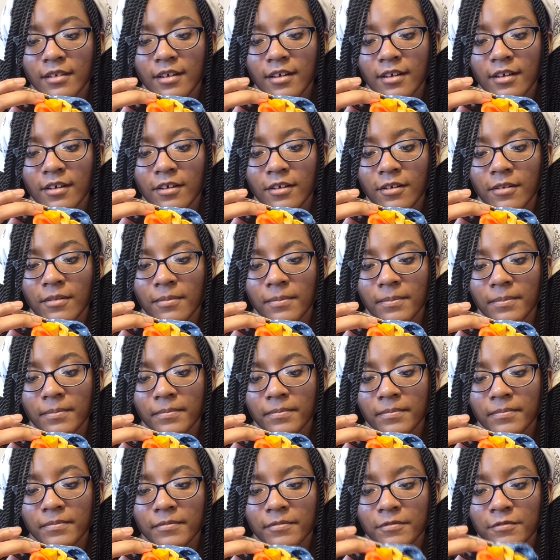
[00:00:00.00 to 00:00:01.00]
from
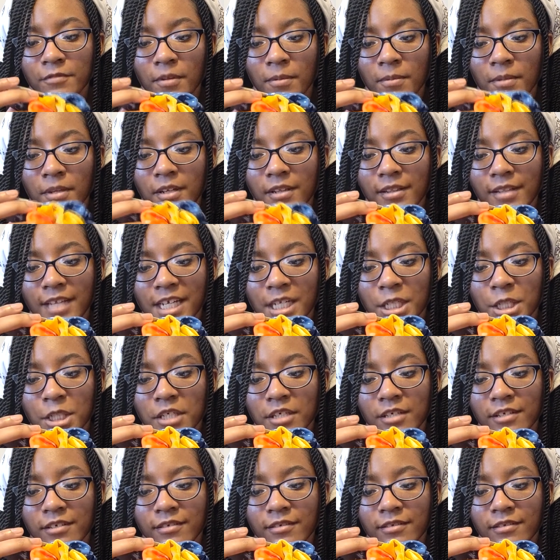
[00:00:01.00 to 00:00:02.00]
the
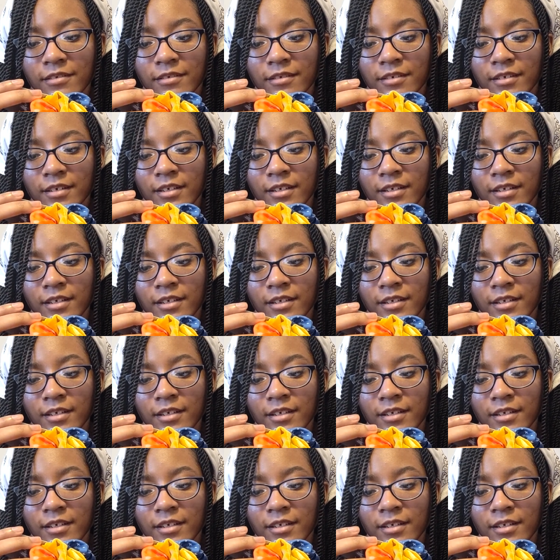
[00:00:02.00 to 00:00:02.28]
collection.